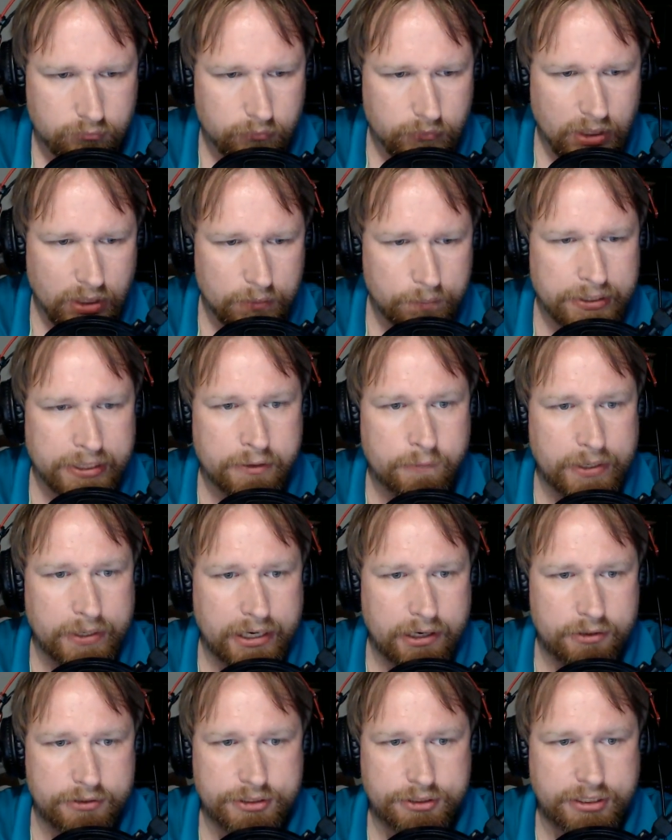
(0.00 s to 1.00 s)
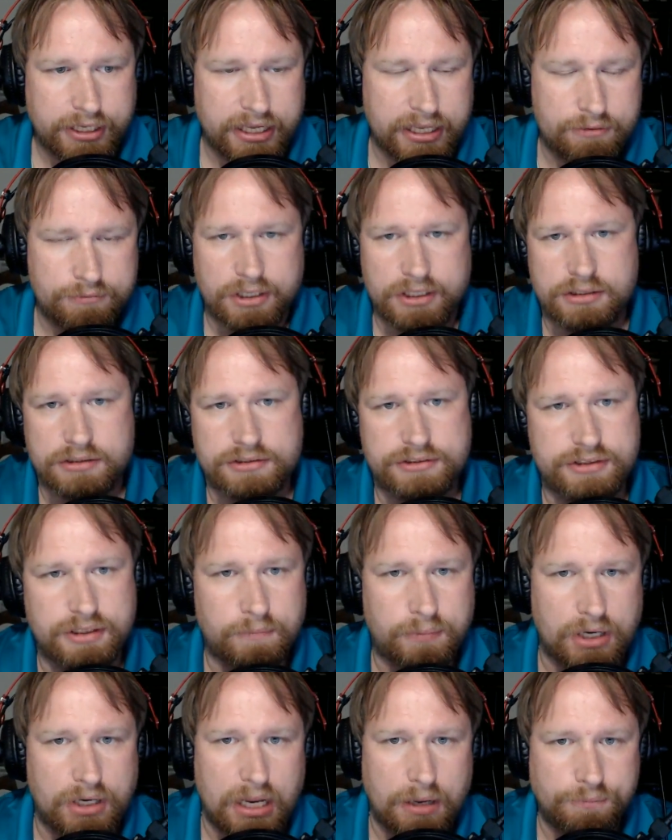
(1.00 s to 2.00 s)
be aware that you can run into
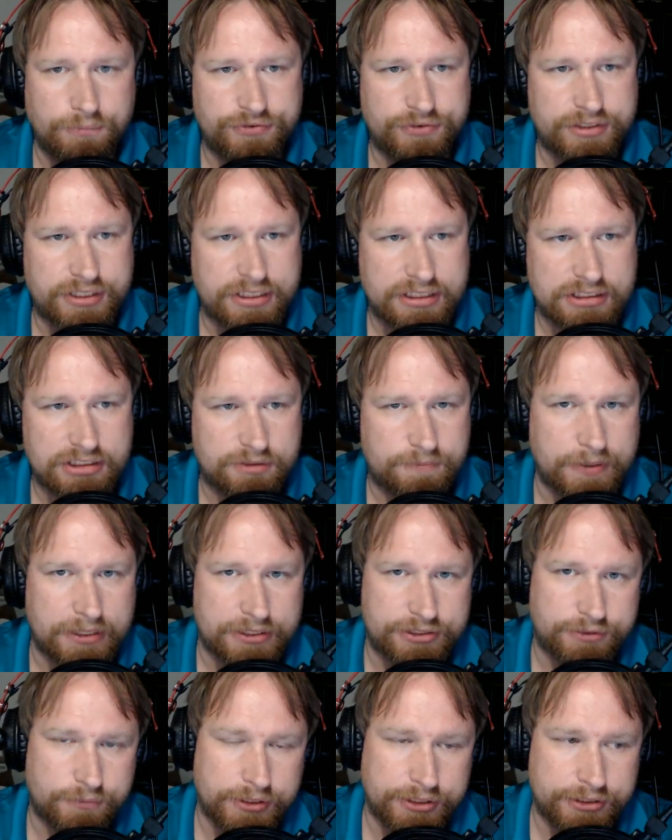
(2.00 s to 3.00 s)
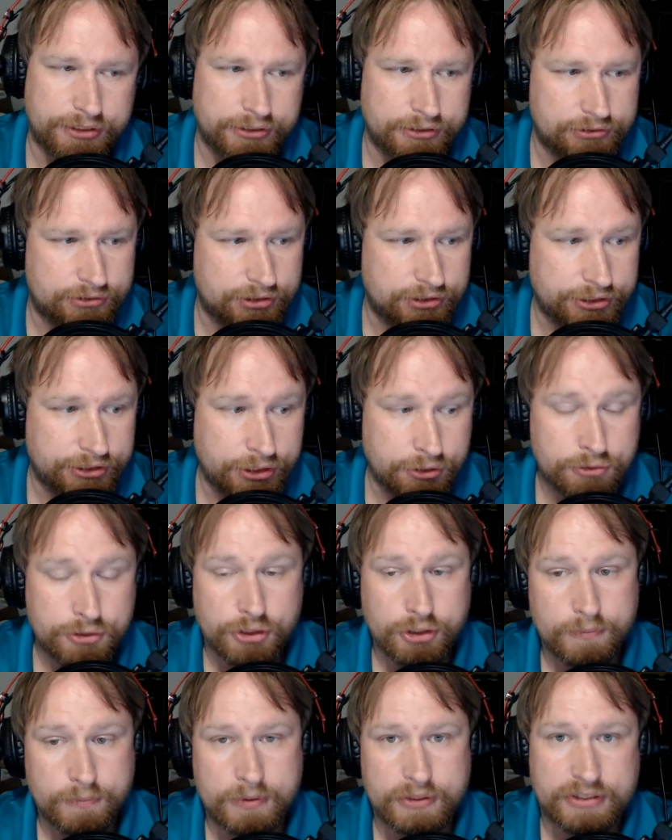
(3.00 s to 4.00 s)
some problems with these, especially when you're using
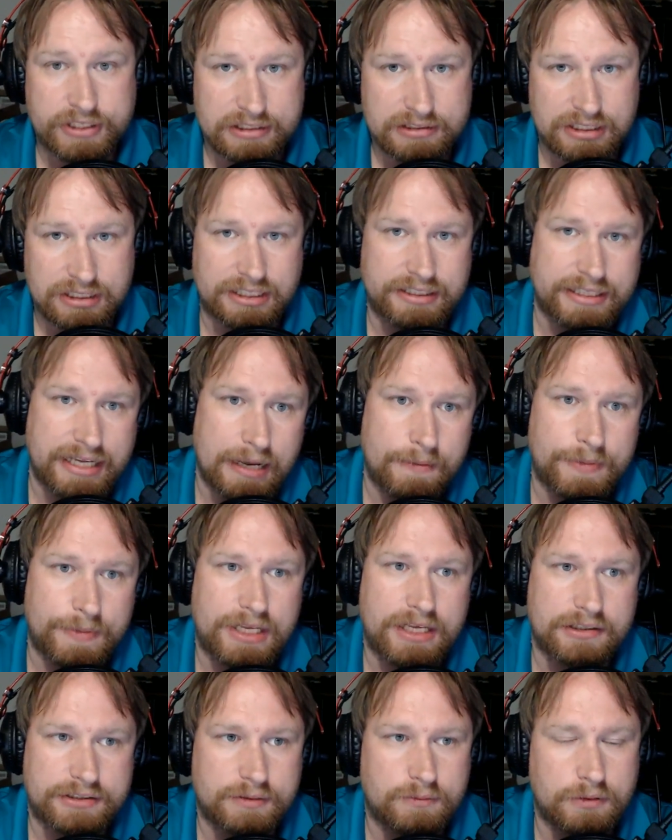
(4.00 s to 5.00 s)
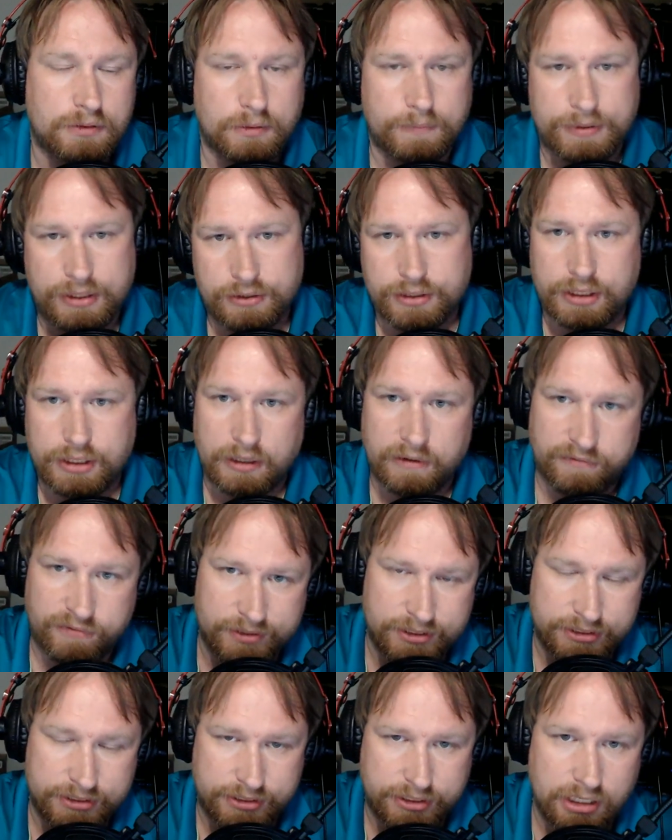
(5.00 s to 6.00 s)
YouTube or things like that, because it will appear you came
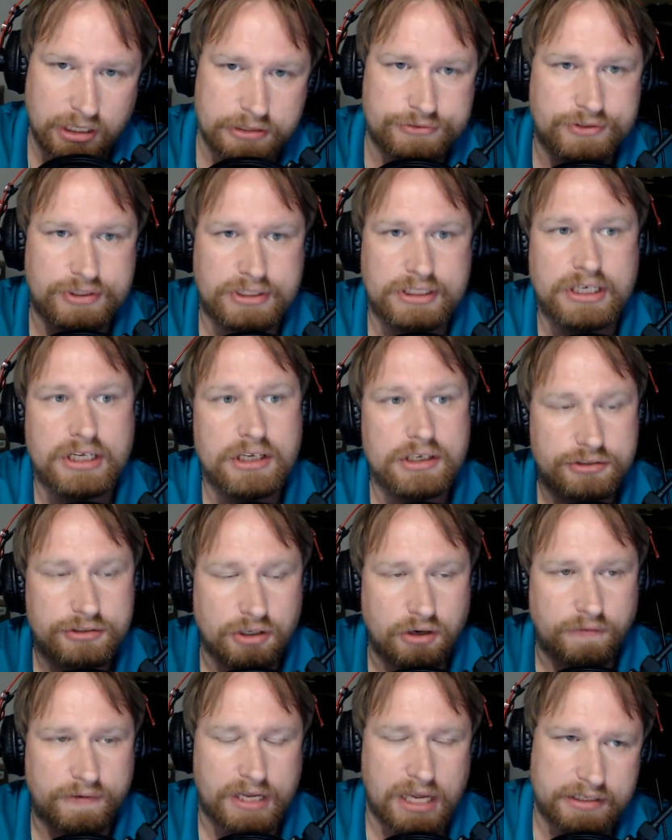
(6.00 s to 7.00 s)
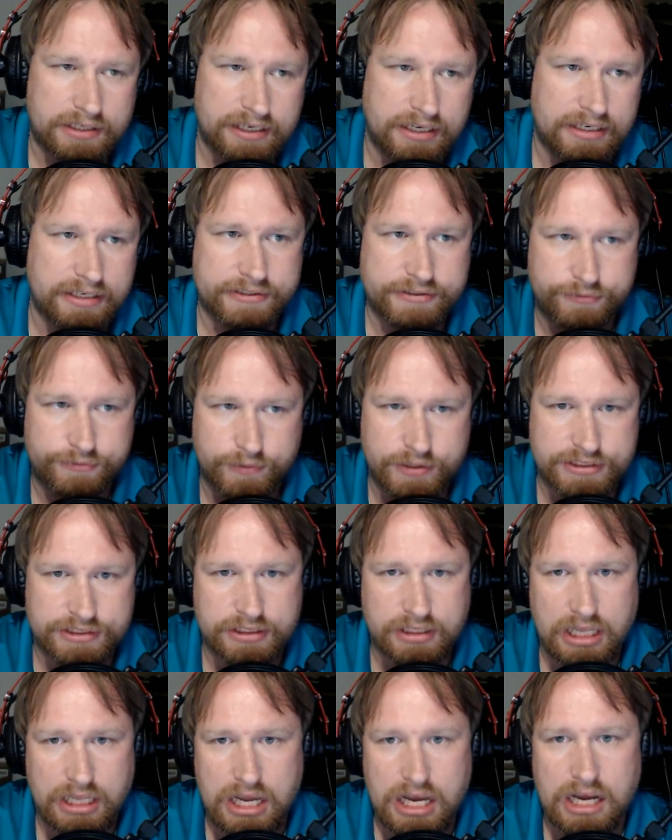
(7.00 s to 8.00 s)
from another country. So if content is
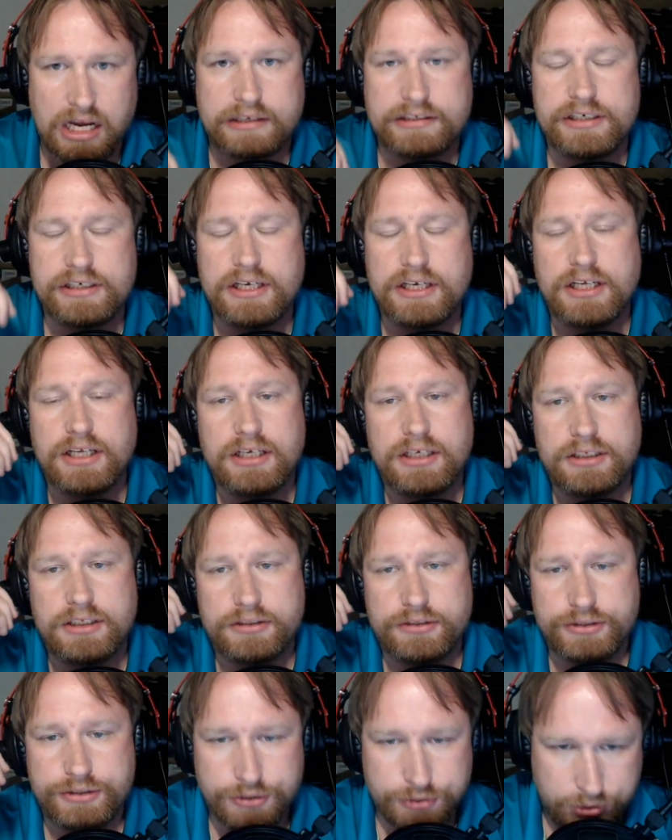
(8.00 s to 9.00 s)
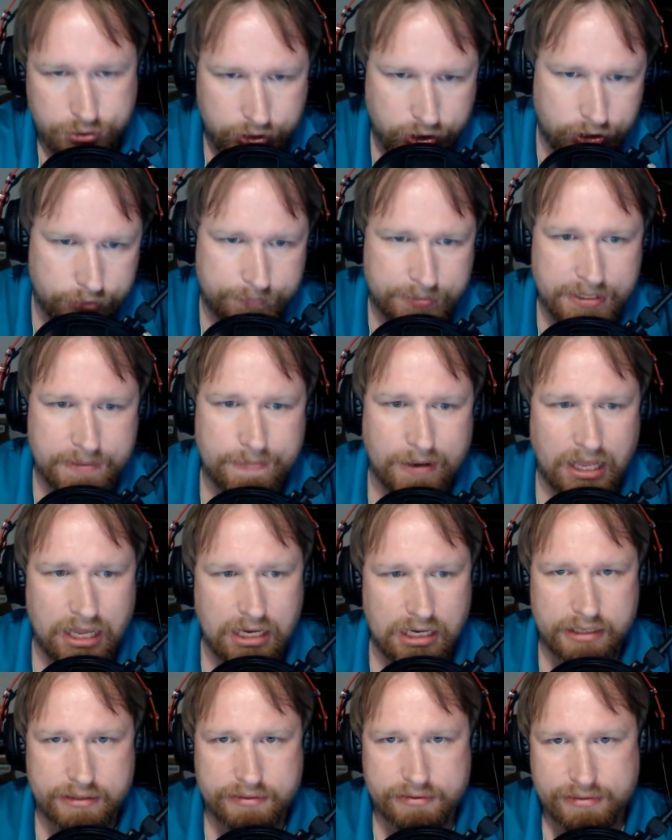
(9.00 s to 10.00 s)
region locked, you could be
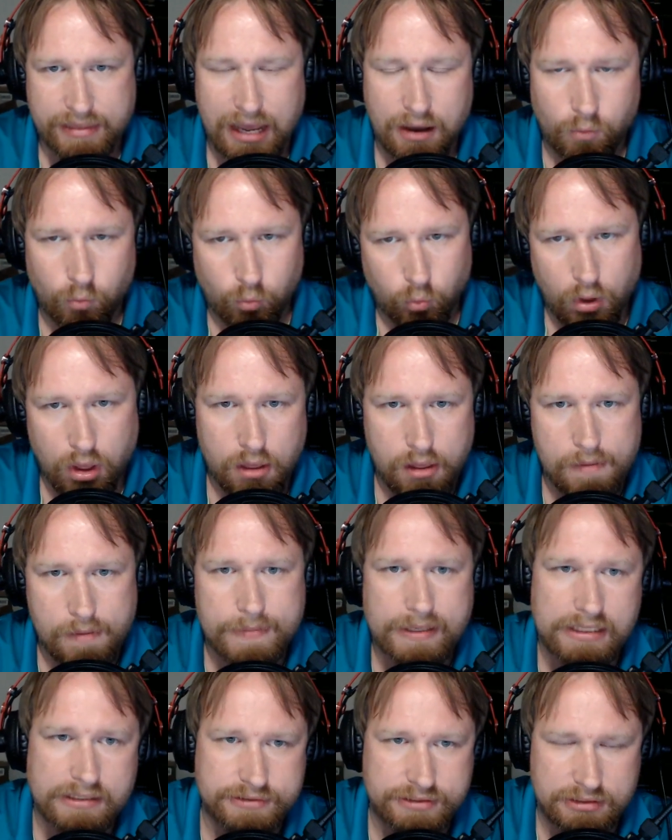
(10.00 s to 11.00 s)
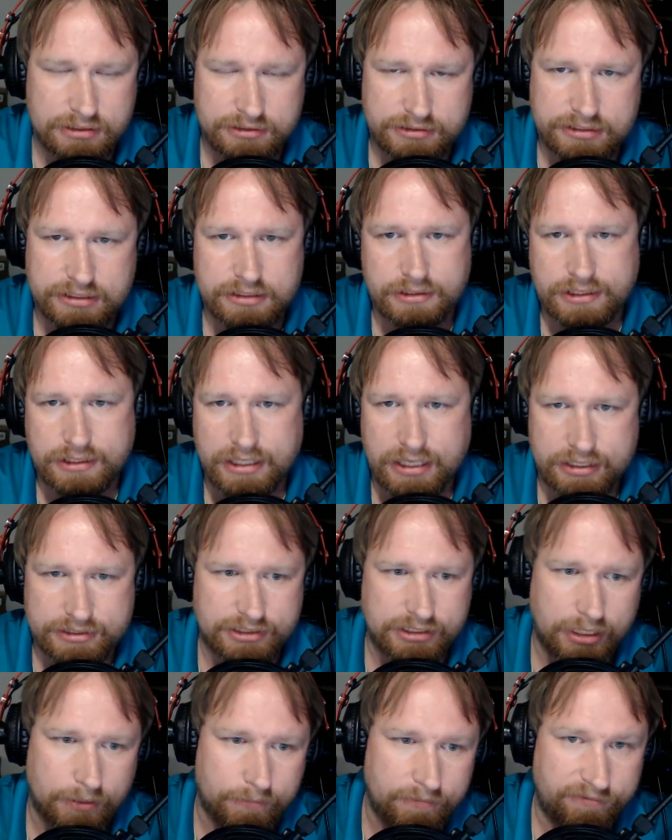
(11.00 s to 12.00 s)
behind that wall because it'll see your
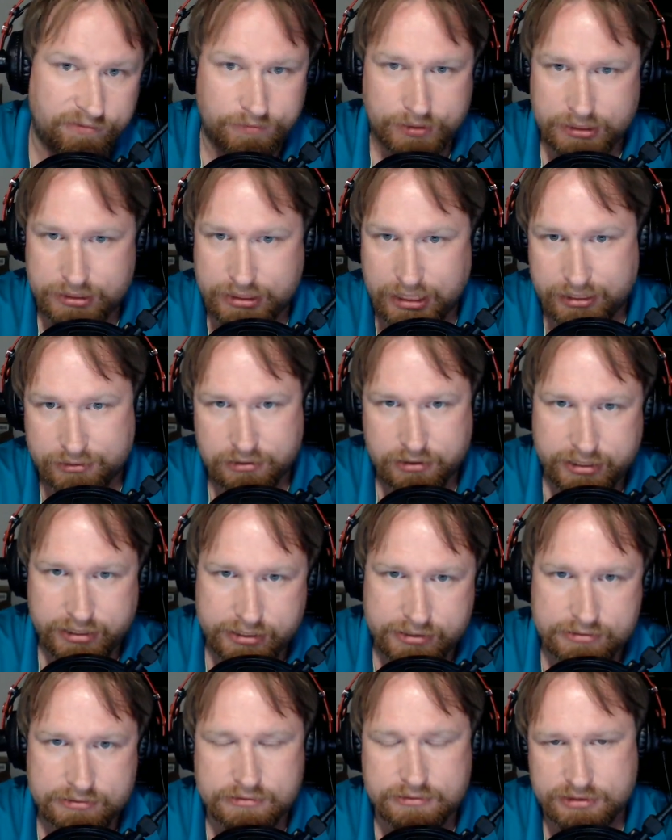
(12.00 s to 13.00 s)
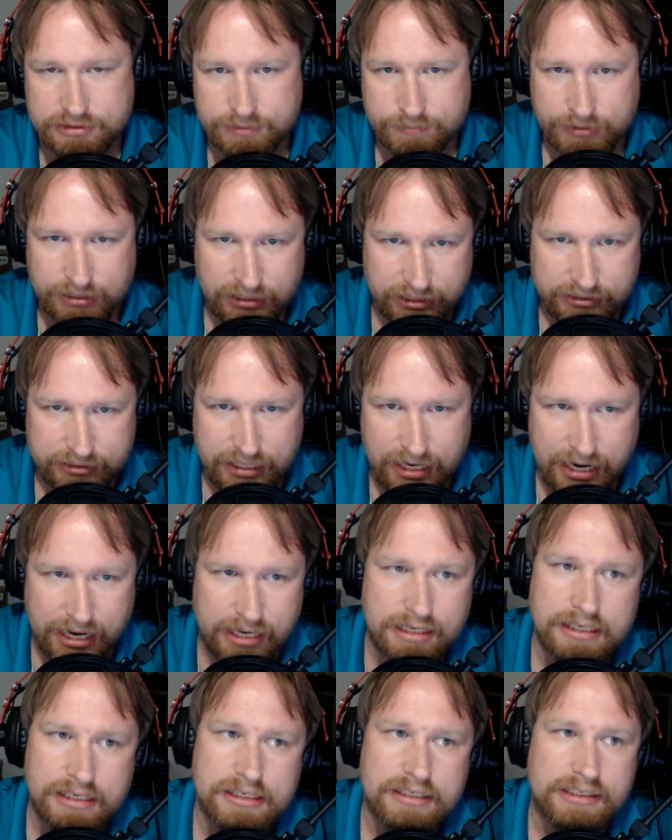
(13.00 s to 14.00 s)
connection coming from the Netherlands or something like
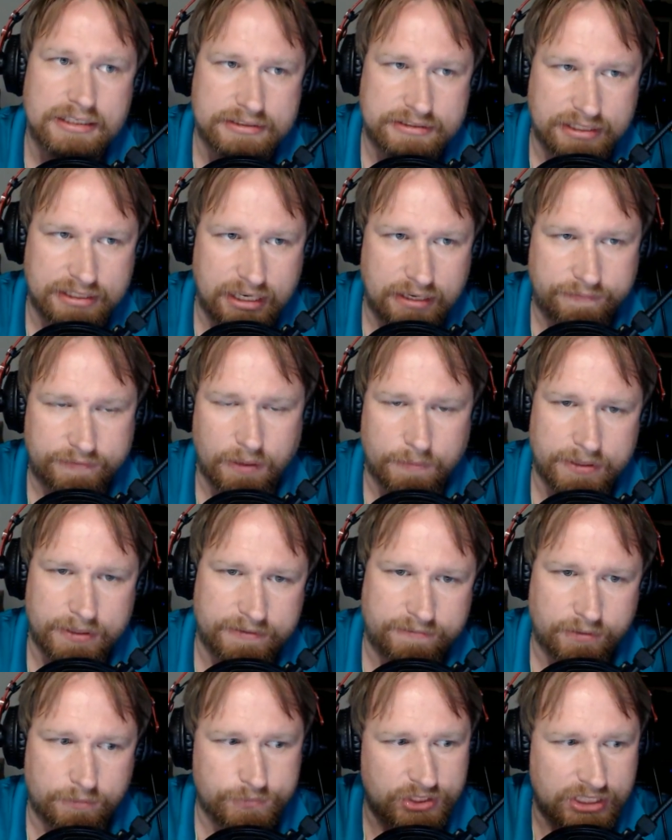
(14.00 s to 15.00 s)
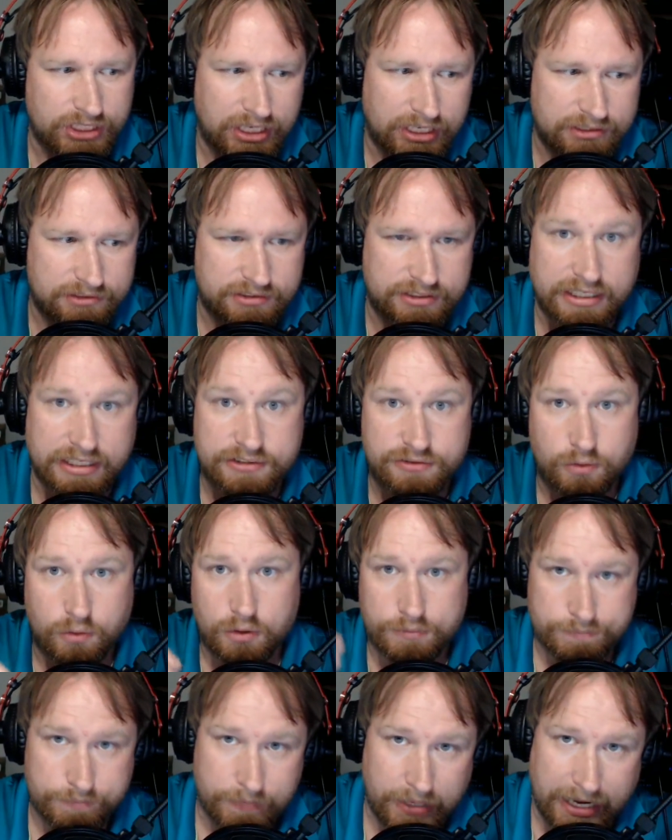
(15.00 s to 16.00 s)
that instead of coming from the United States
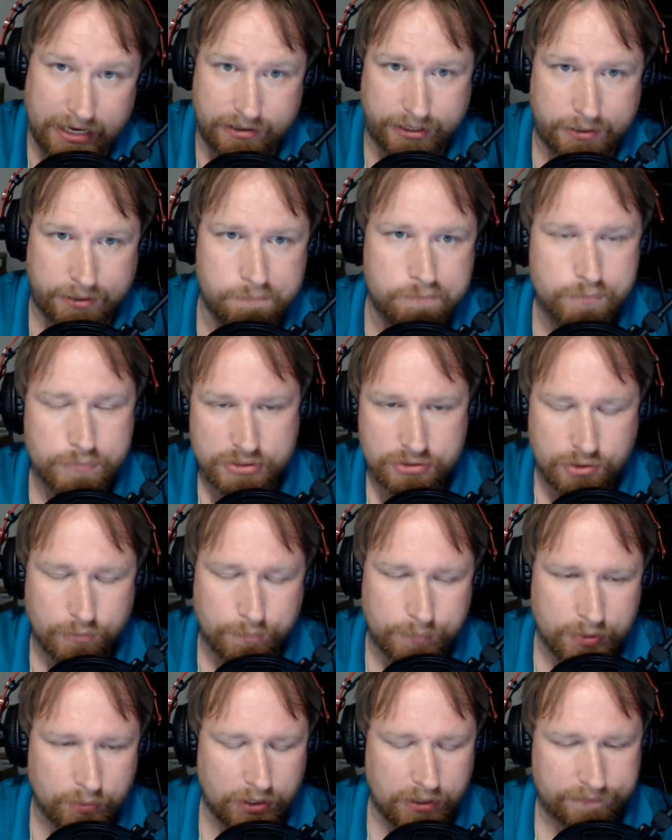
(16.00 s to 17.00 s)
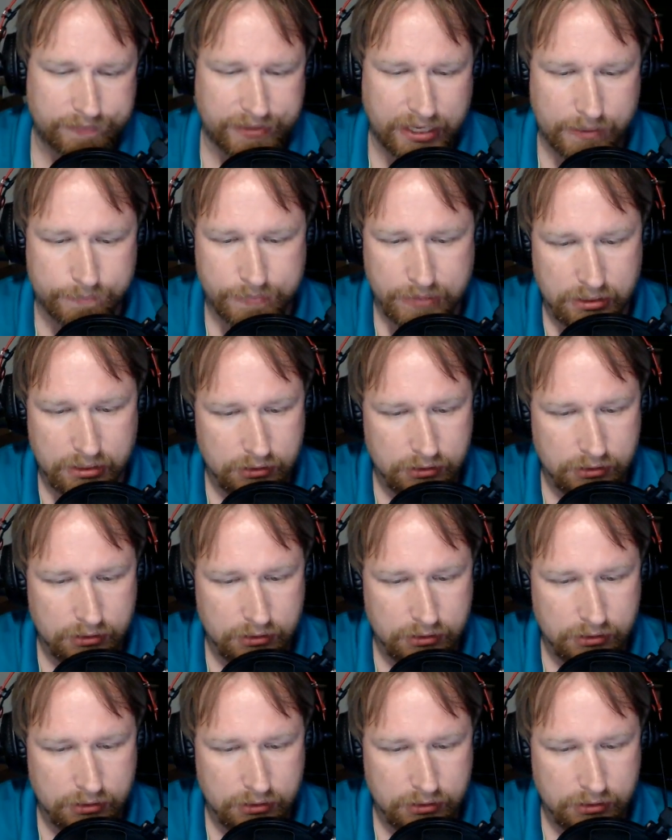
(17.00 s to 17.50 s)
or Canada. So beware of that.